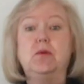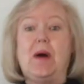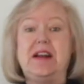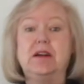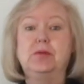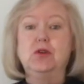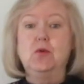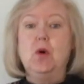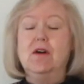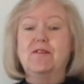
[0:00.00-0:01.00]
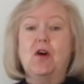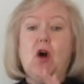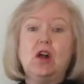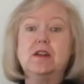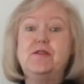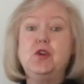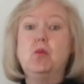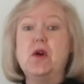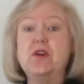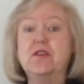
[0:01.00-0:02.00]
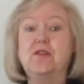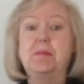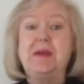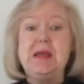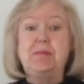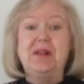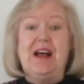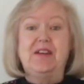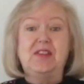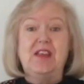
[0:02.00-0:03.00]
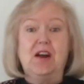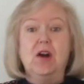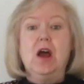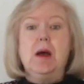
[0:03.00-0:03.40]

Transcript: white, and blue for all of you wonderful people out there